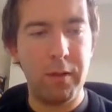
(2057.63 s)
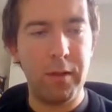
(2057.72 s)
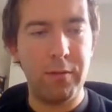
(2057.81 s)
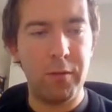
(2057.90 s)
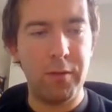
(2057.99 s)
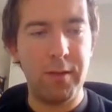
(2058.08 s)
give
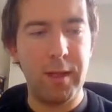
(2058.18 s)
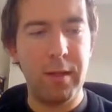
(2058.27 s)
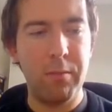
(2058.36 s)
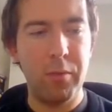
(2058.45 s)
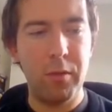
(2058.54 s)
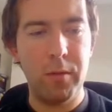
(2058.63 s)
us a
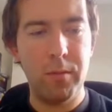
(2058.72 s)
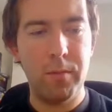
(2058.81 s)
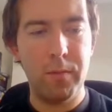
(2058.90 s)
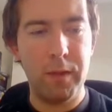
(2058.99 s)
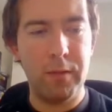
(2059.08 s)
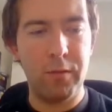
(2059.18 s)
sample,
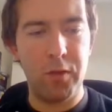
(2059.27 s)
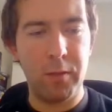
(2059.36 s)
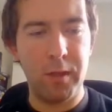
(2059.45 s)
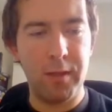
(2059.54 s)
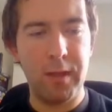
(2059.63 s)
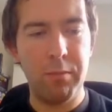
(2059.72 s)
give us some
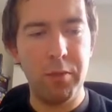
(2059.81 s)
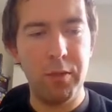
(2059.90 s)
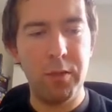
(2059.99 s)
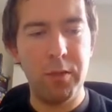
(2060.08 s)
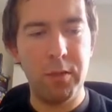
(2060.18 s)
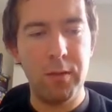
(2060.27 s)

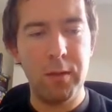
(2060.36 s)
examples.